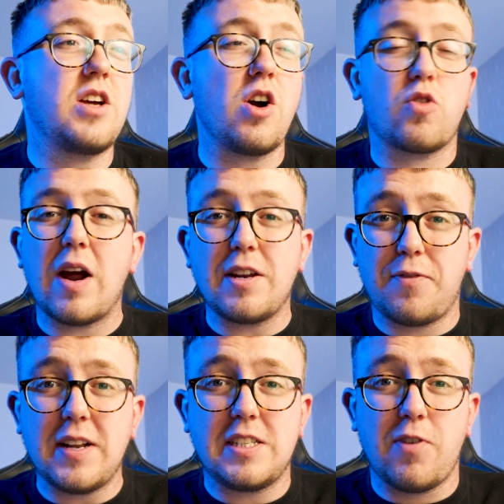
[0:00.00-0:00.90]
got great
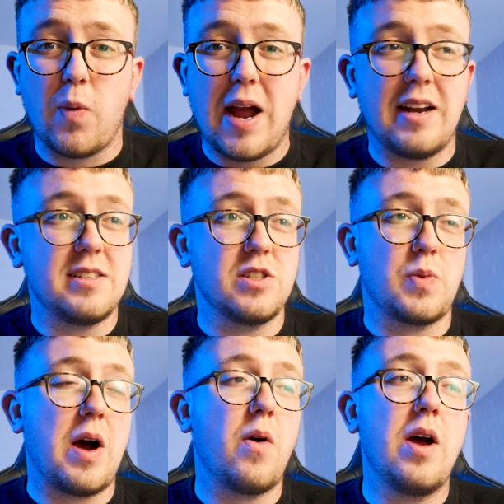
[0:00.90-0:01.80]
defensive awareness as
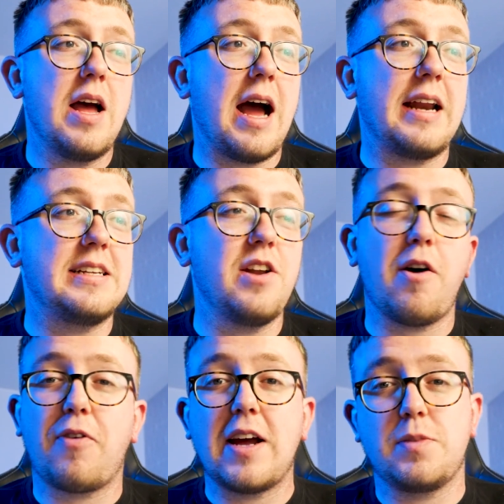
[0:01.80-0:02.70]
well, and he's not
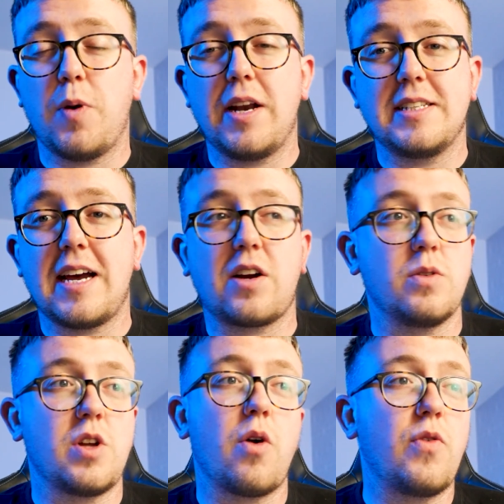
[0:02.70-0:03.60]
afraid to put in a tackle.
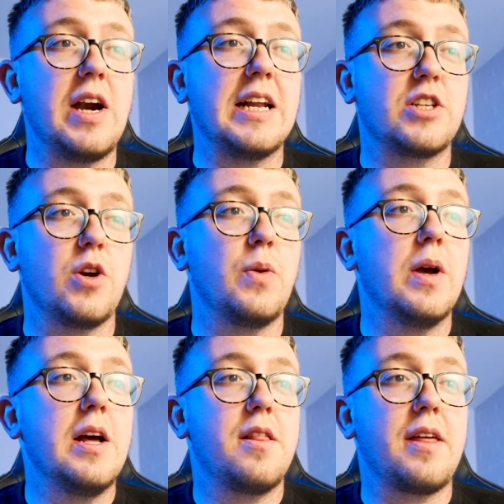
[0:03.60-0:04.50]
So I really do
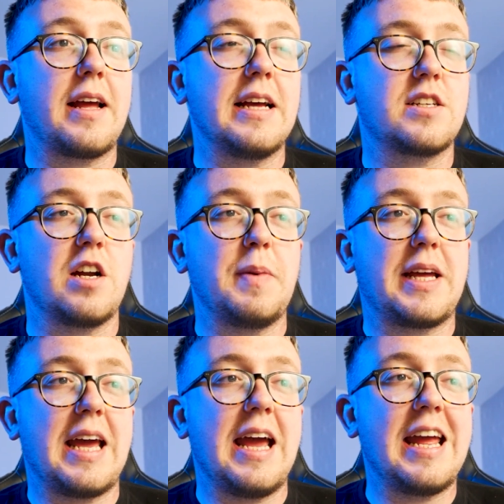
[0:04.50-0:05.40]
think he's going to be
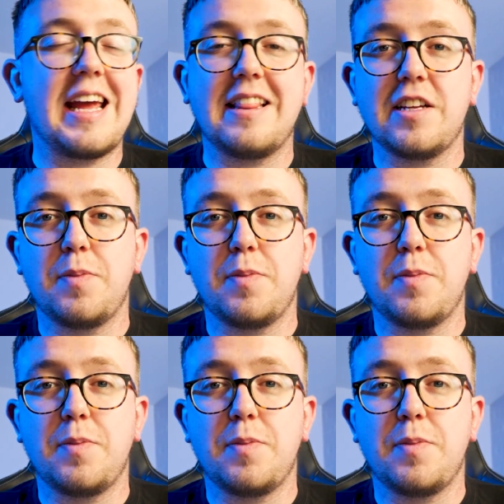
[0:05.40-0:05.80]
key in this